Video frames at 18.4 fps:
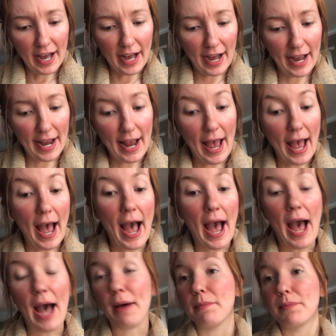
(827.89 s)
I
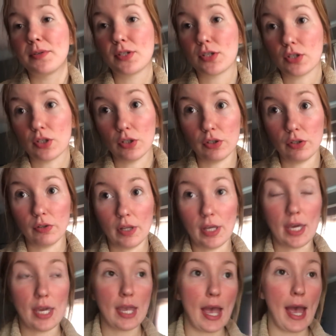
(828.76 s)

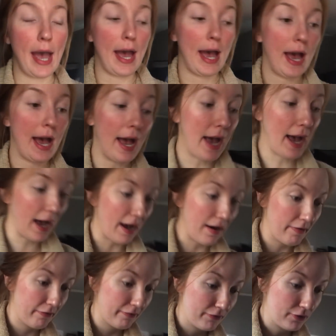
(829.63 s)
absolutely
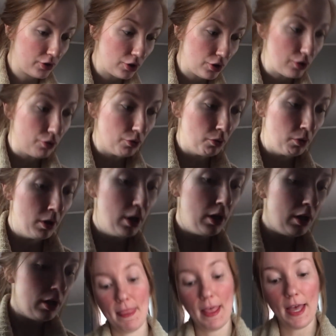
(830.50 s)
have to
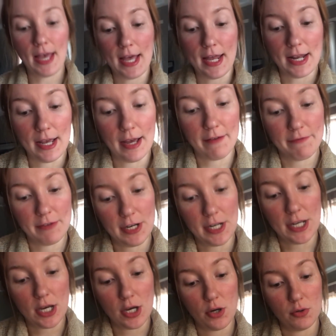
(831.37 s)
edit a
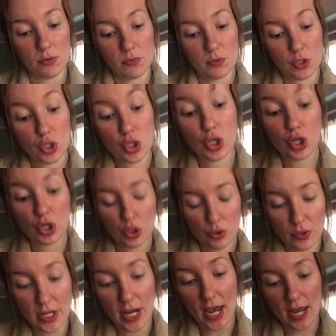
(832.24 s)
video
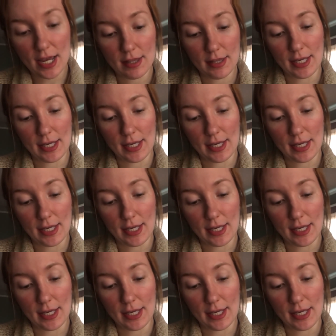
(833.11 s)
today.